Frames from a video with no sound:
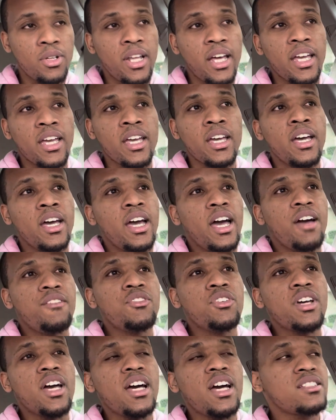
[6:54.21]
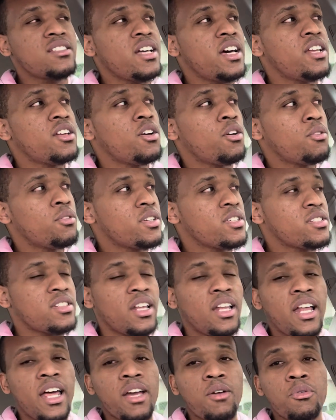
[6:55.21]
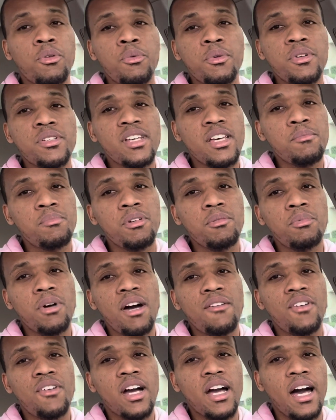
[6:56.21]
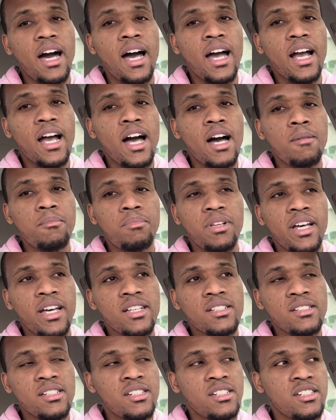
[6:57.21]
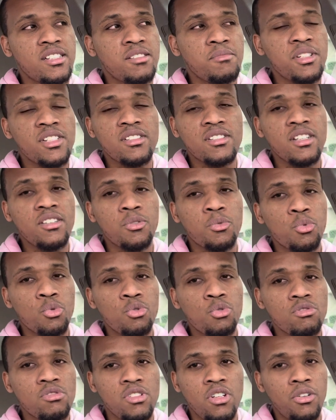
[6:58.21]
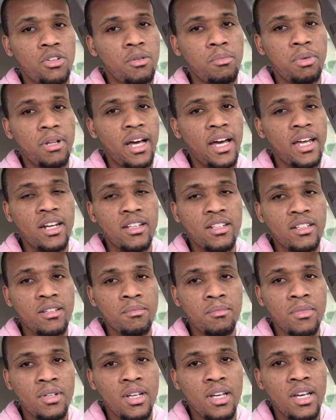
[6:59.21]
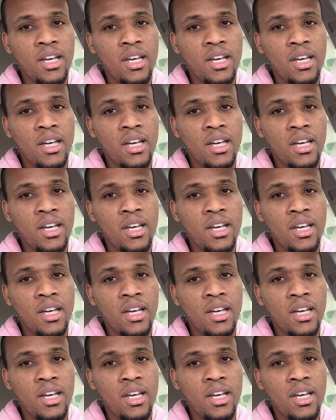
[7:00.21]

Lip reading: Like, have you guys not noticed, like, when we say people have a God complex, it just means that the rules don't apply to them?